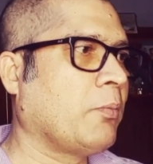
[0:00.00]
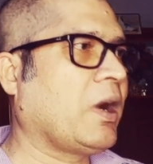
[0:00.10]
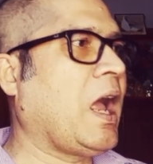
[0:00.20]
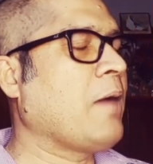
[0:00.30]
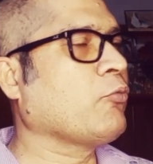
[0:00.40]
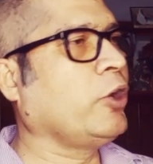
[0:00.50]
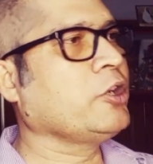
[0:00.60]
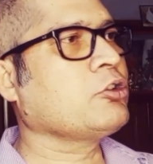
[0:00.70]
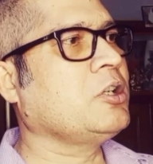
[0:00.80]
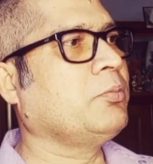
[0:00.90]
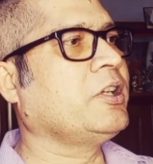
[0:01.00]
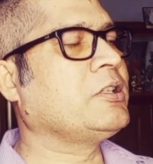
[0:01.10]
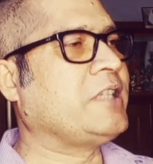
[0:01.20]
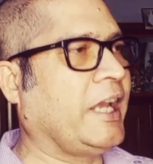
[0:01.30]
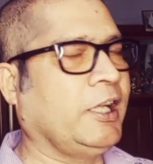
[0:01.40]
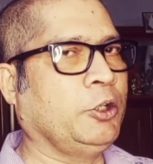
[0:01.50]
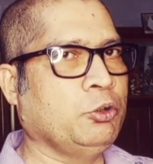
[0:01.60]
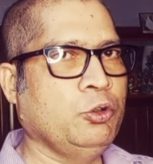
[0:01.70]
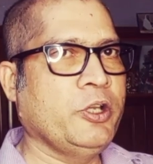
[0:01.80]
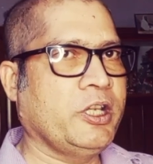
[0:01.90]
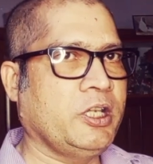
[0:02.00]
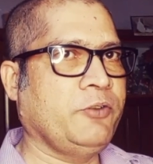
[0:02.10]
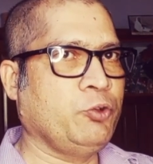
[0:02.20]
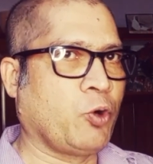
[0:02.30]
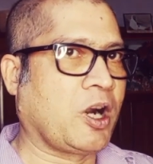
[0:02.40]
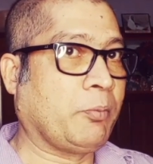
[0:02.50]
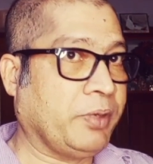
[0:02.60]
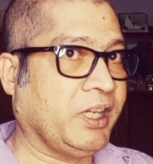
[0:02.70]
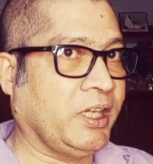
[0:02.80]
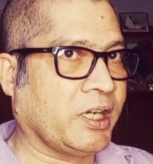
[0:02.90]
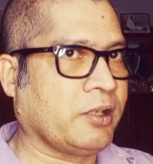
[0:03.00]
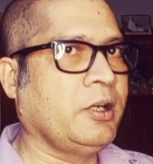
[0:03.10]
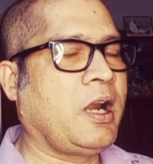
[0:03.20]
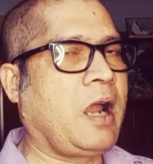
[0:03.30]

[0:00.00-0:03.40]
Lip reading: But I'm going to simply tell you, if you are a beginner,